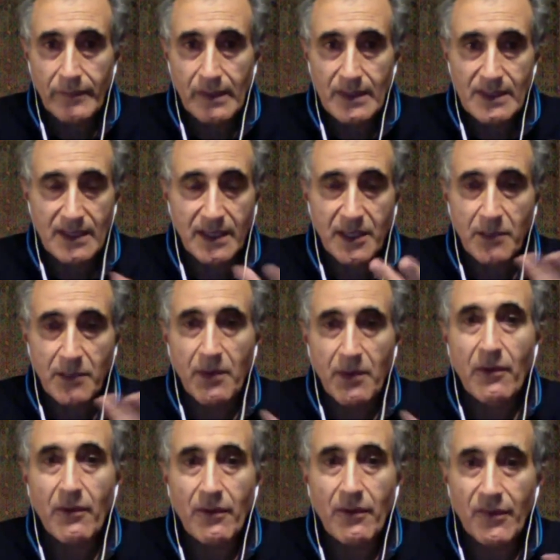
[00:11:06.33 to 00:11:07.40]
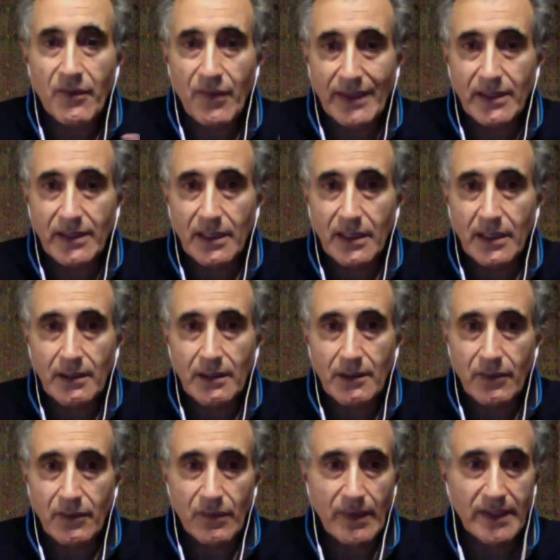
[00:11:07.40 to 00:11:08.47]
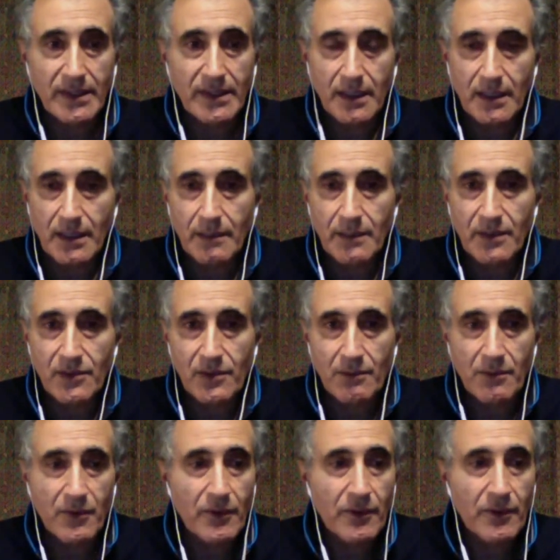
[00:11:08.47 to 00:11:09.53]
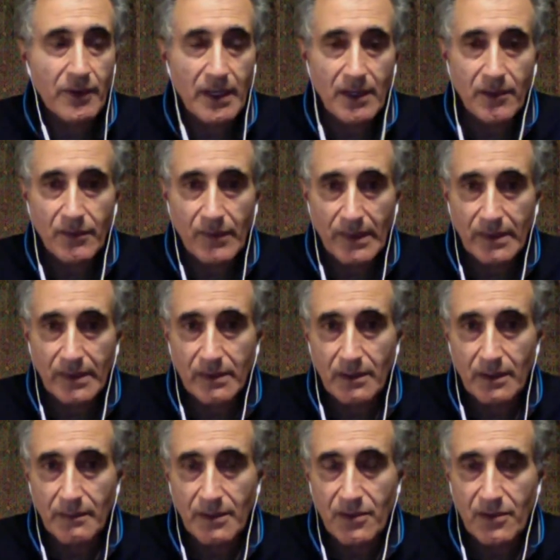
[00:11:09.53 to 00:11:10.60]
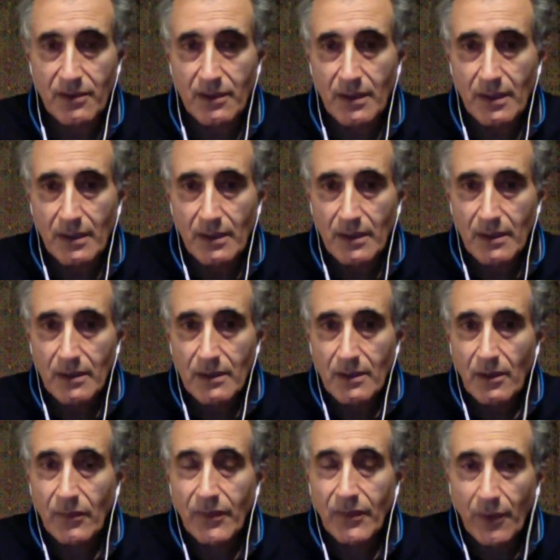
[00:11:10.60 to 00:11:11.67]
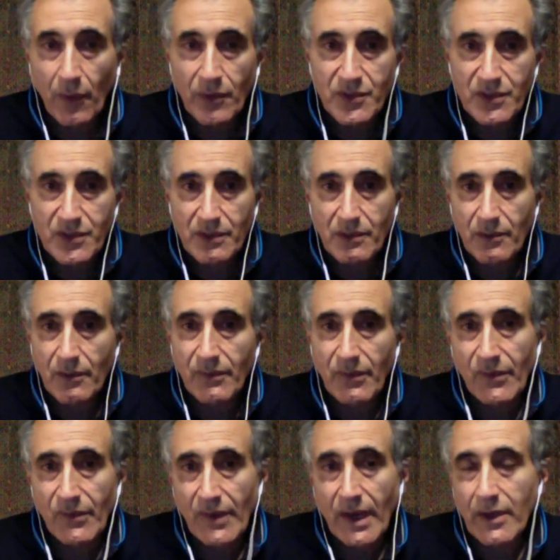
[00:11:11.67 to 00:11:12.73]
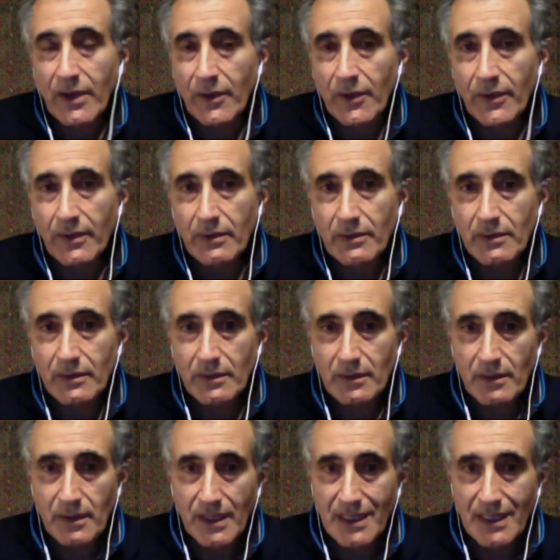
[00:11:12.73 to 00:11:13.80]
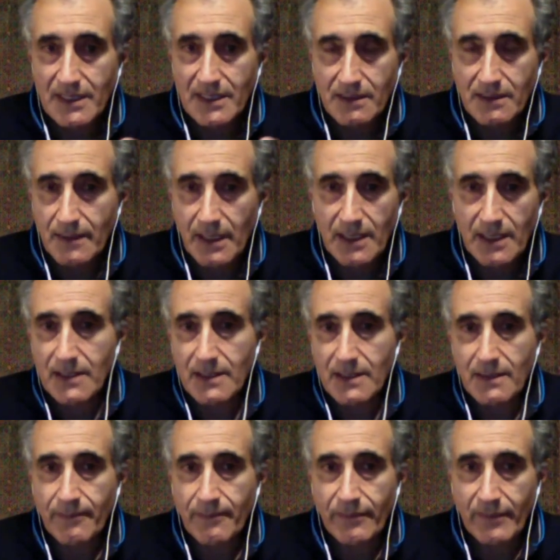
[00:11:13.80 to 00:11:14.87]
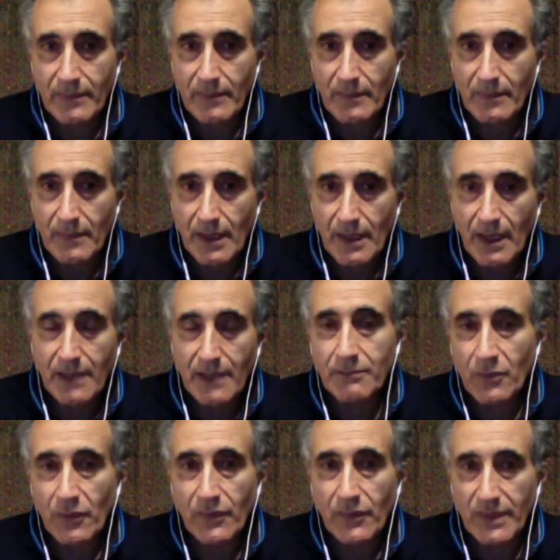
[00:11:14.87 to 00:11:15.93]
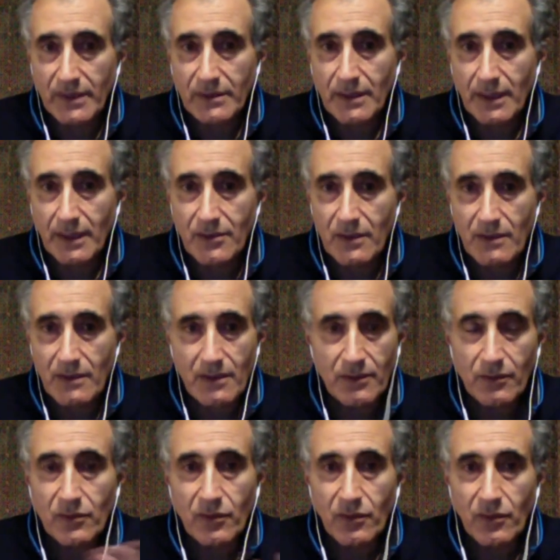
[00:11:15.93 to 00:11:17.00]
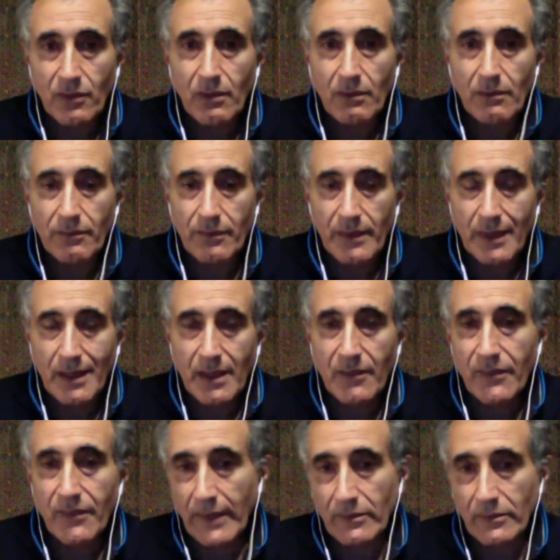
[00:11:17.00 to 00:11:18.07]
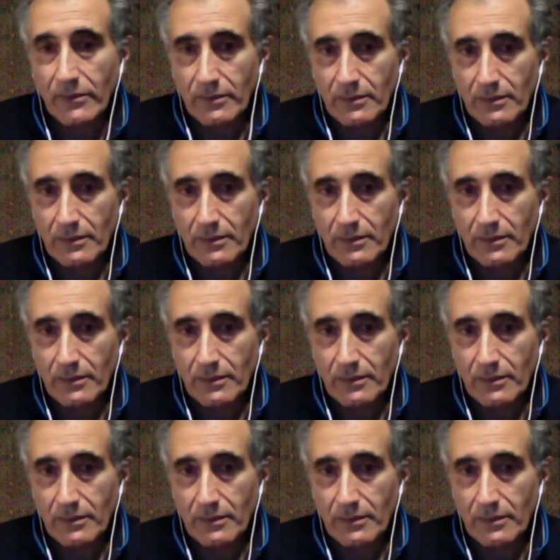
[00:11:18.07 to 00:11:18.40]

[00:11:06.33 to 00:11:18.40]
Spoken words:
It's like a mirror reflecting an image. A mirror can reflect an image of an ocean or of a fire. It's unmoved, untouched. It's a neutral event.